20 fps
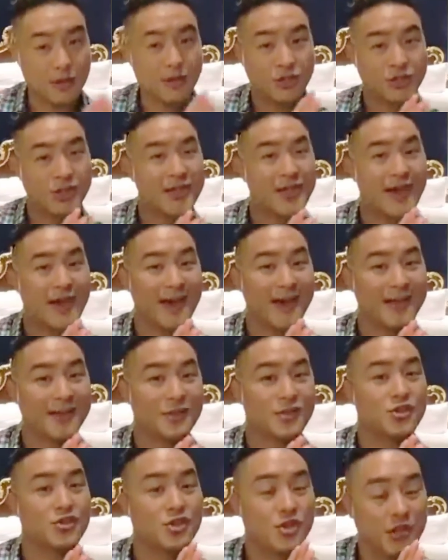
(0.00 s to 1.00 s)
where the
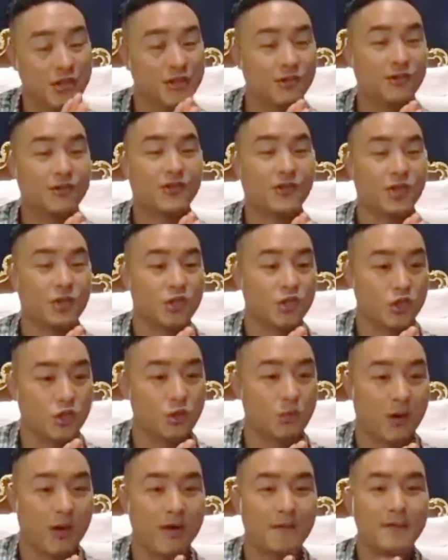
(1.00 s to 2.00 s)
Mashiach,
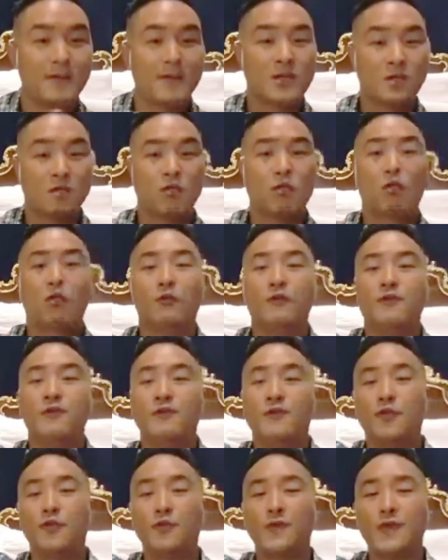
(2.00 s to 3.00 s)
Jesus
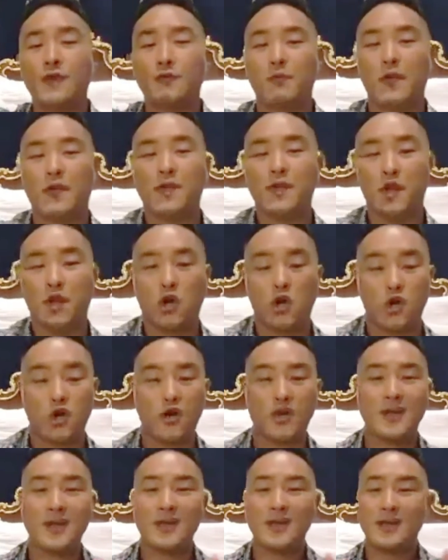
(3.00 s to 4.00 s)
Yeshua, will fully
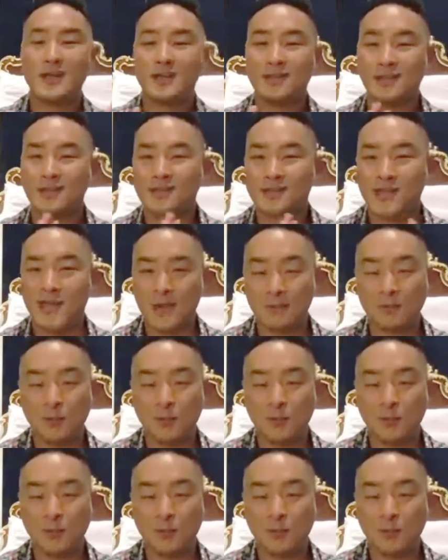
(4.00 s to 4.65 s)
return.